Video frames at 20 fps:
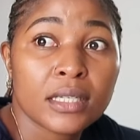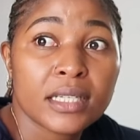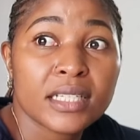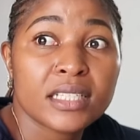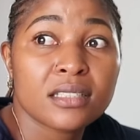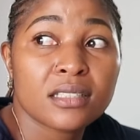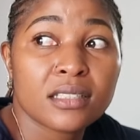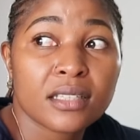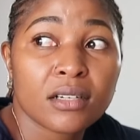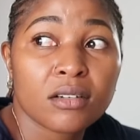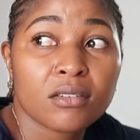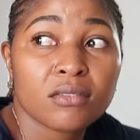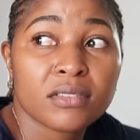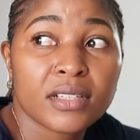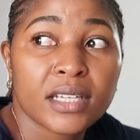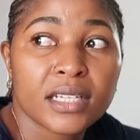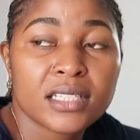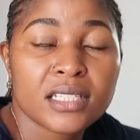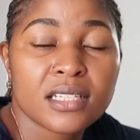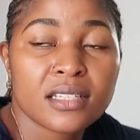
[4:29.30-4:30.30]
instead
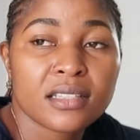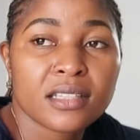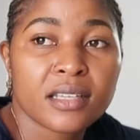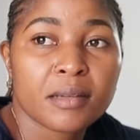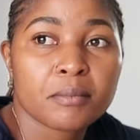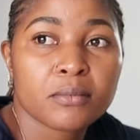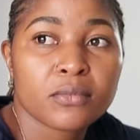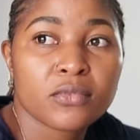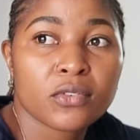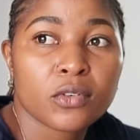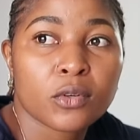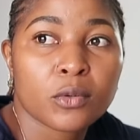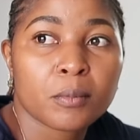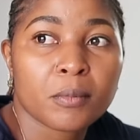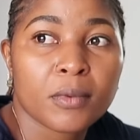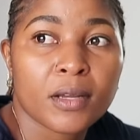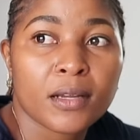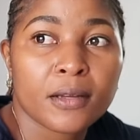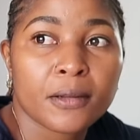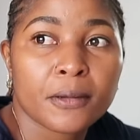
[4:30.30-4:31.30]
of getting them
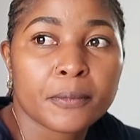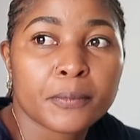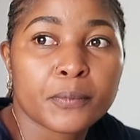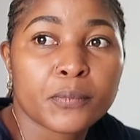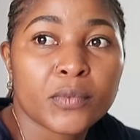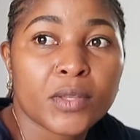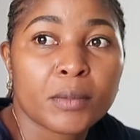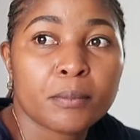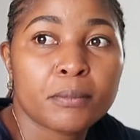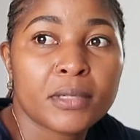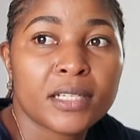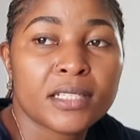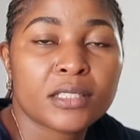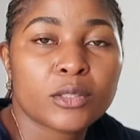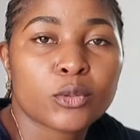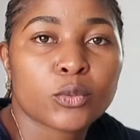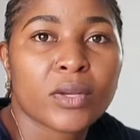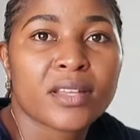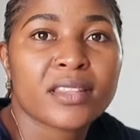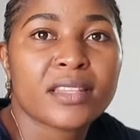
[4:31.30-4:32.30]
from
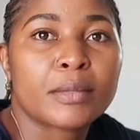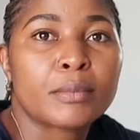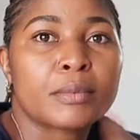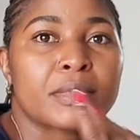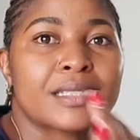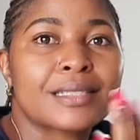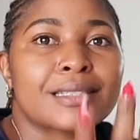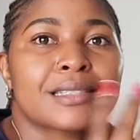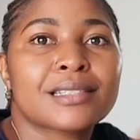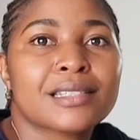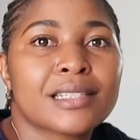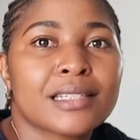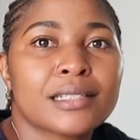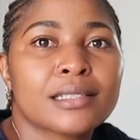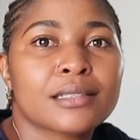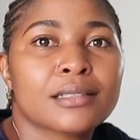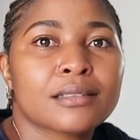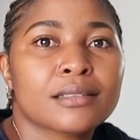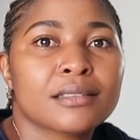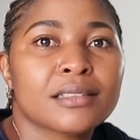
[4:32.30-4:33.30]
places where they will
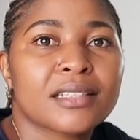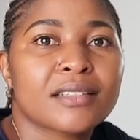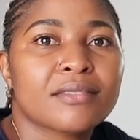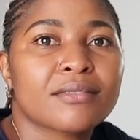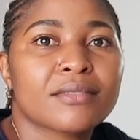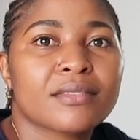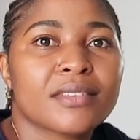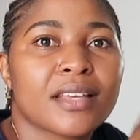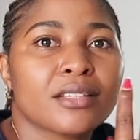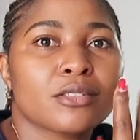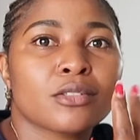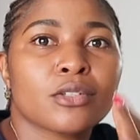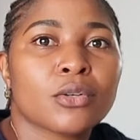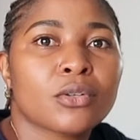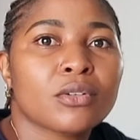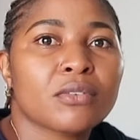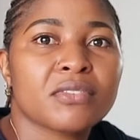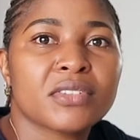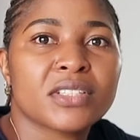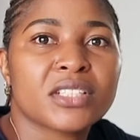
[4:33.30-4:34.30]
still, if their
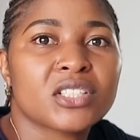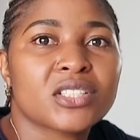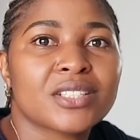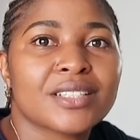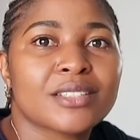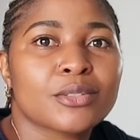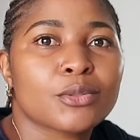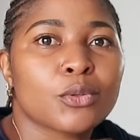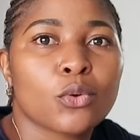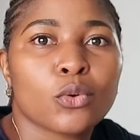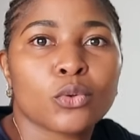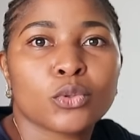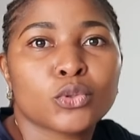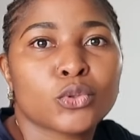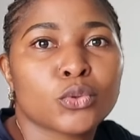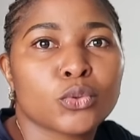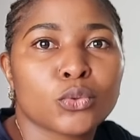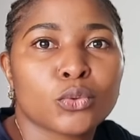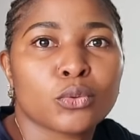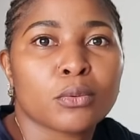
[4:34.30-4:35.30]
stock finishes, go
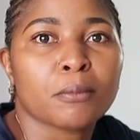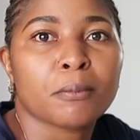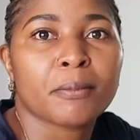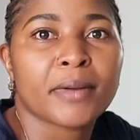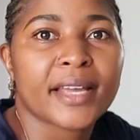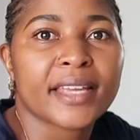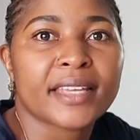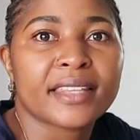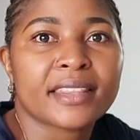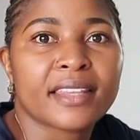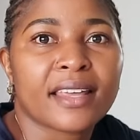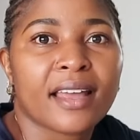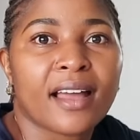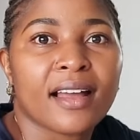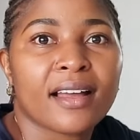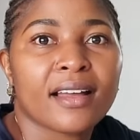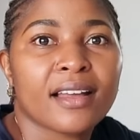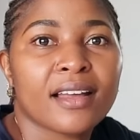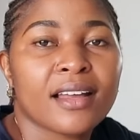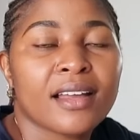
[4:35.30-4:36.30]
to buy it
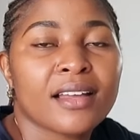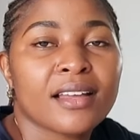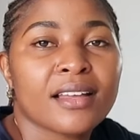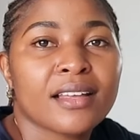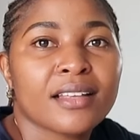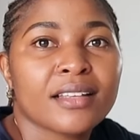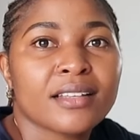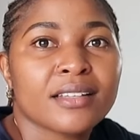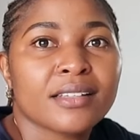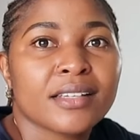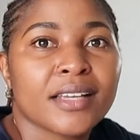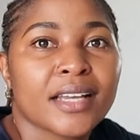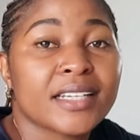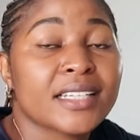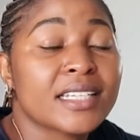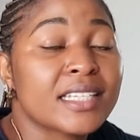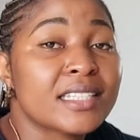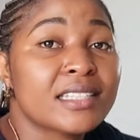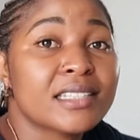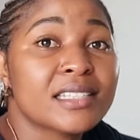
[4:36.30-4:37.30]
there.
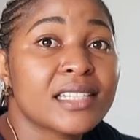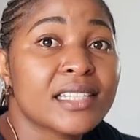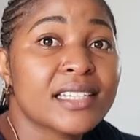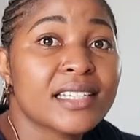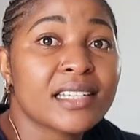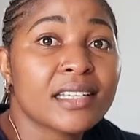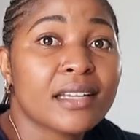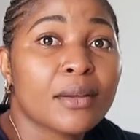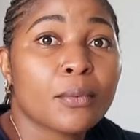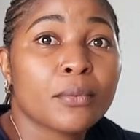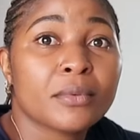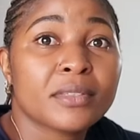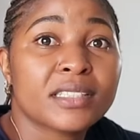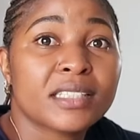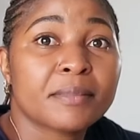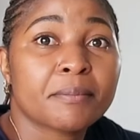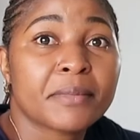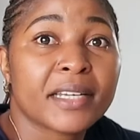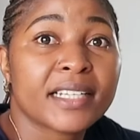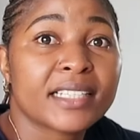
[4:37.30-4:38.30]
And Eastleigh,
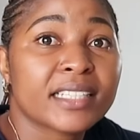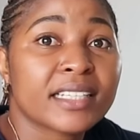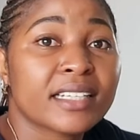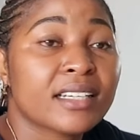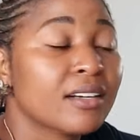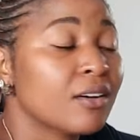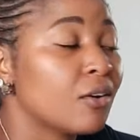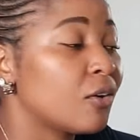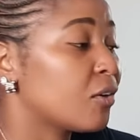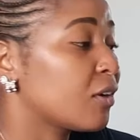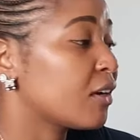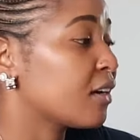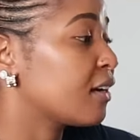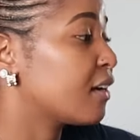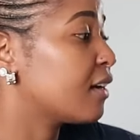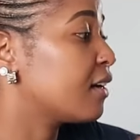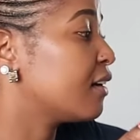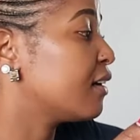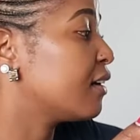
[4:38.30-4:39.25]
depending on